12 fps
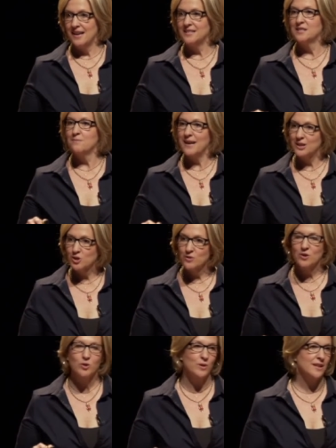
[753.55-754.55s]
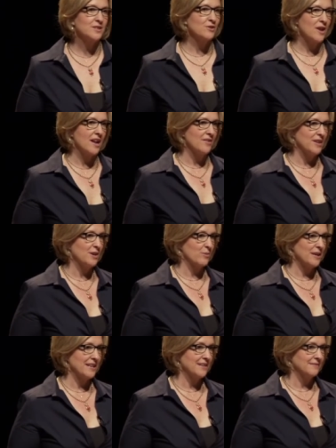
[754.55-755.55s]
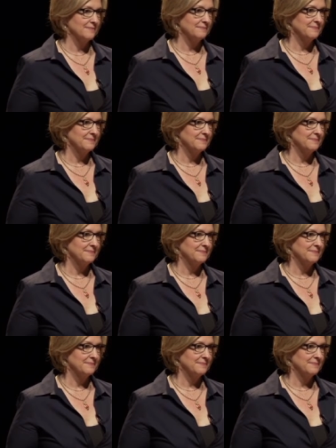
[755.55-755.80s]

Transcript: is to make sure the critics are not in the arena.